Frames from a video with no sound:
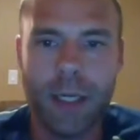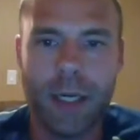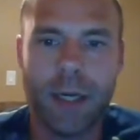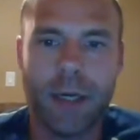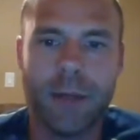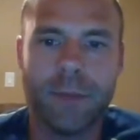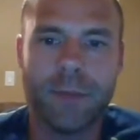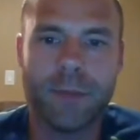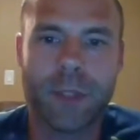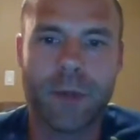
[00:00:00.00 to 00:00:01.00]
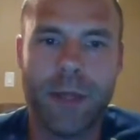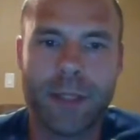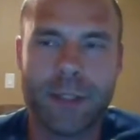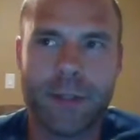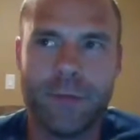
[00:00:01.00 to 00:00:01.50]
So
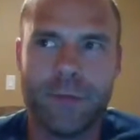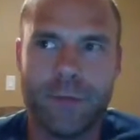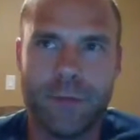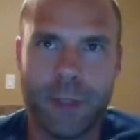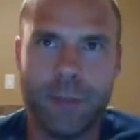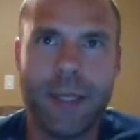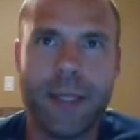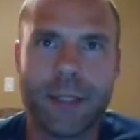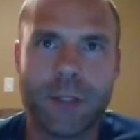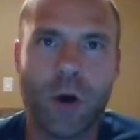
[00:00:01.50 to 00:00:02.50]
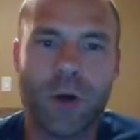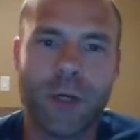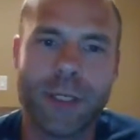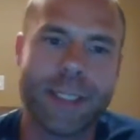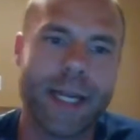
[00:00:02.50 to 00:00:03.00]
that's, to me, that's harder
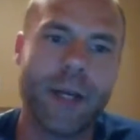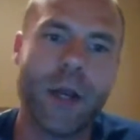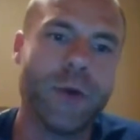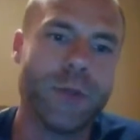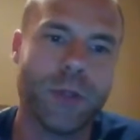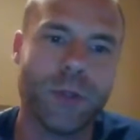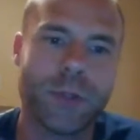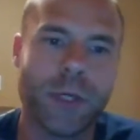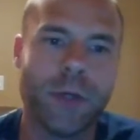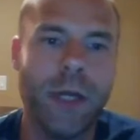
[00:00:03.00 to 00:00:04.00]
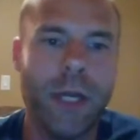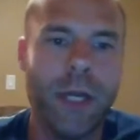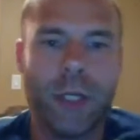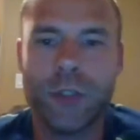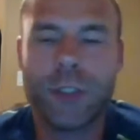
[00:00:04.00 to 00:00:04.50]
to say no to. So
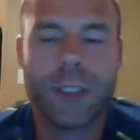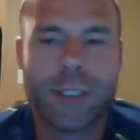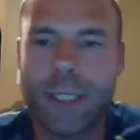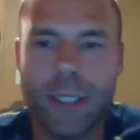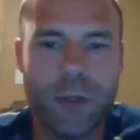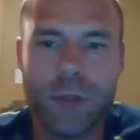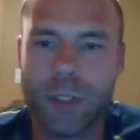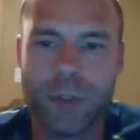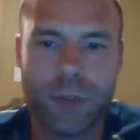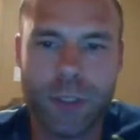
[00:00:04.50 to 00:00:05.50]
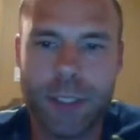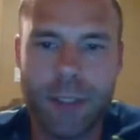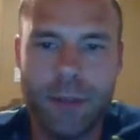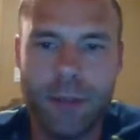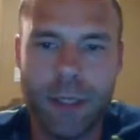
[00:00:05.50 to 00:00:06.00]
you're just seeing who's
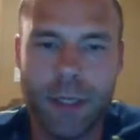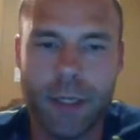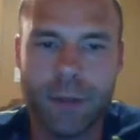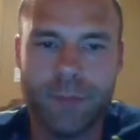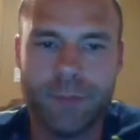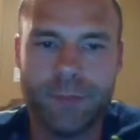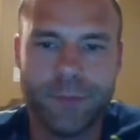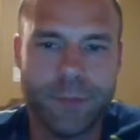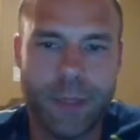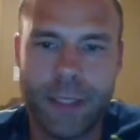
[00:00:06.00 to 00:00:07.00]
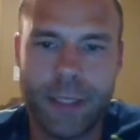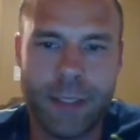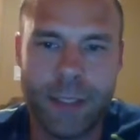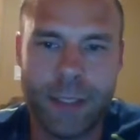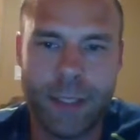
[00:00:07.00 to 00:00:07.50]
interested. And
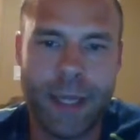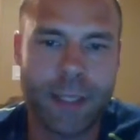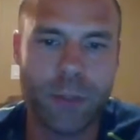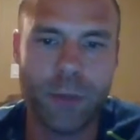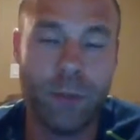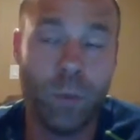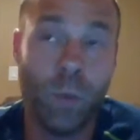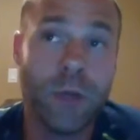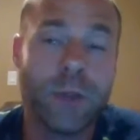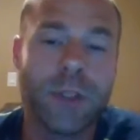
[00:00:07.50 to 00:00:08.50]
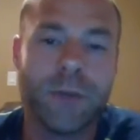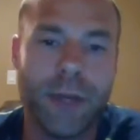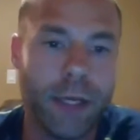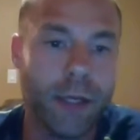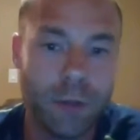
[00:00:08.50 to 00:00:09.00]
that's and we use a
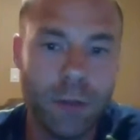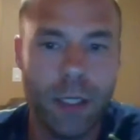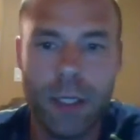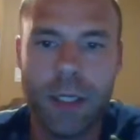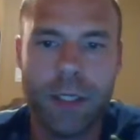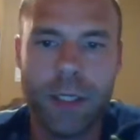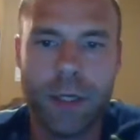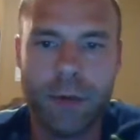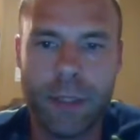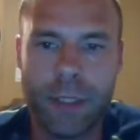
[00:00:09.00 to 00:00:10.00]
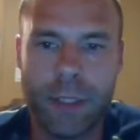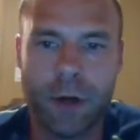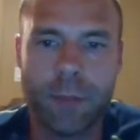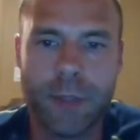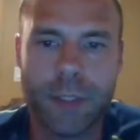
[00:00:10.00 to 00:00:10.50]
video, you know, in
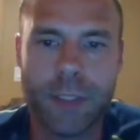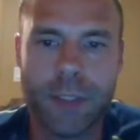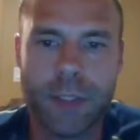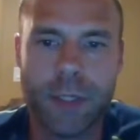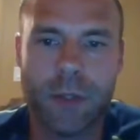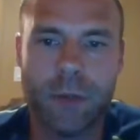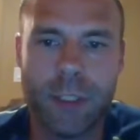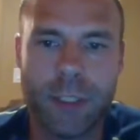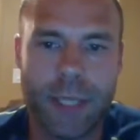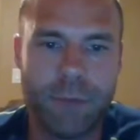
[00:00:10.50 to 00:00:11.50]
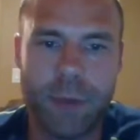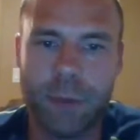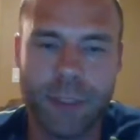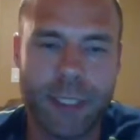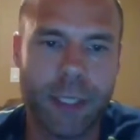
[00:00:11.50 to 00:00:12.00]
our business. So we just have
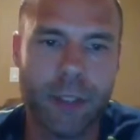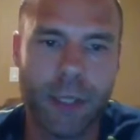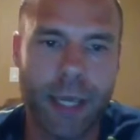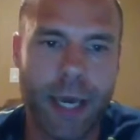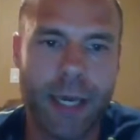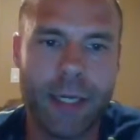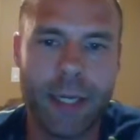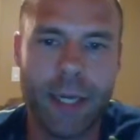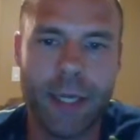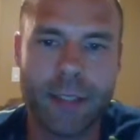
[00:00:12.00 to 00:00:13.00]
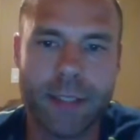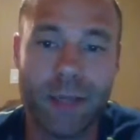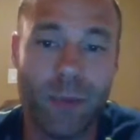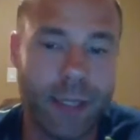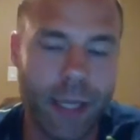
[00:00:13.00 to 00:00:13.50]
people take a look at it and
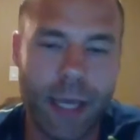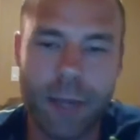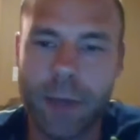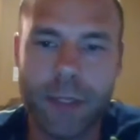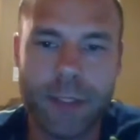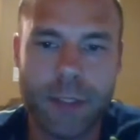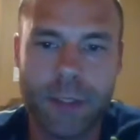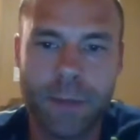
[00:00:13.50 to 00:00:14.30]
see what they like best.